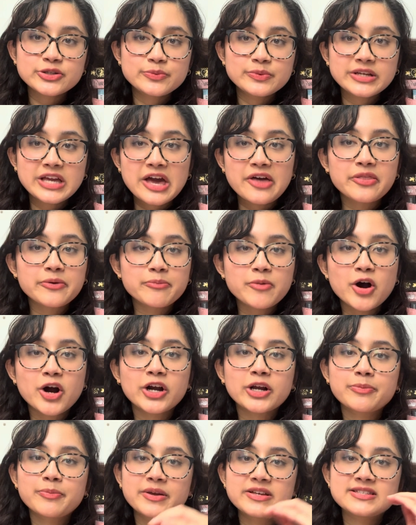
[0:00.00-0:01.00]
would get the
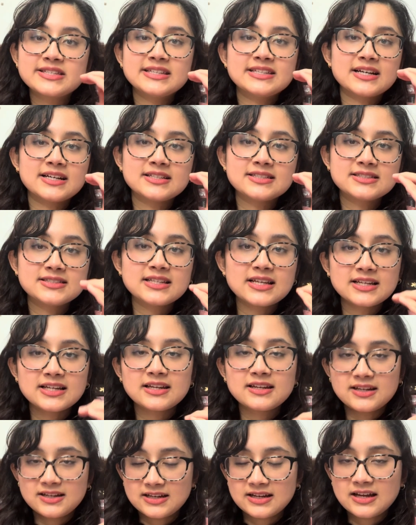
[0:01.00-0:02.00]
mark because they done da da
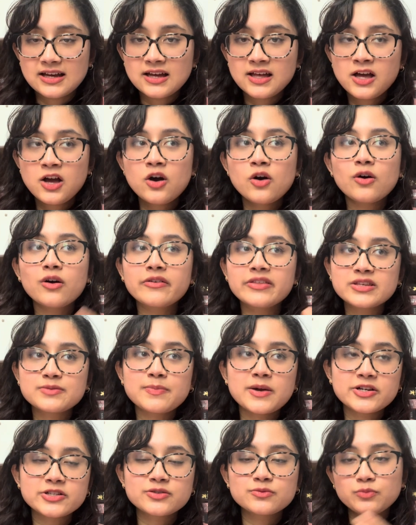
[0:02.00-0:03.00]
da da, or this
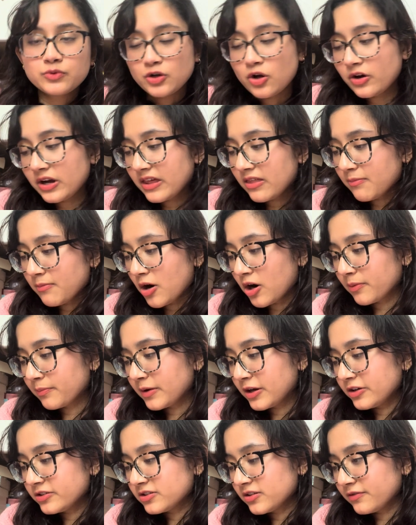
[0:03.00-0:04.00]
person would not get the mark
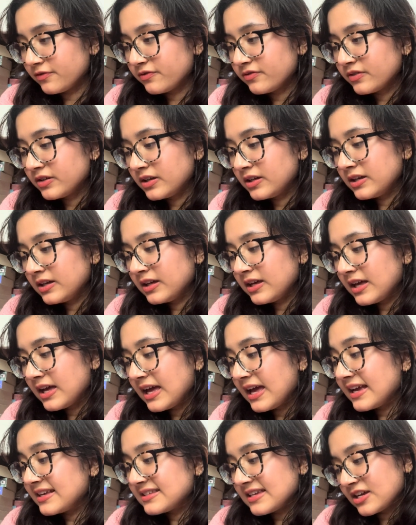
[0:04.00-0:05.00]
because of
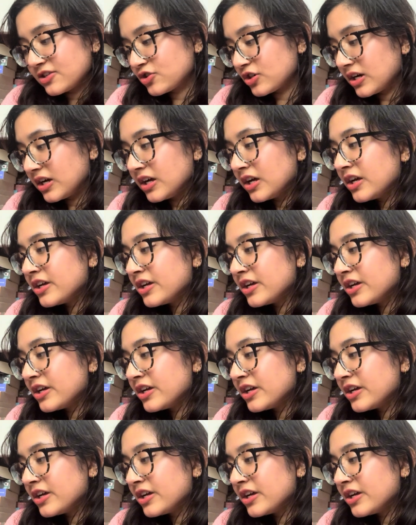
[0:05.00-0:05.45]
etc.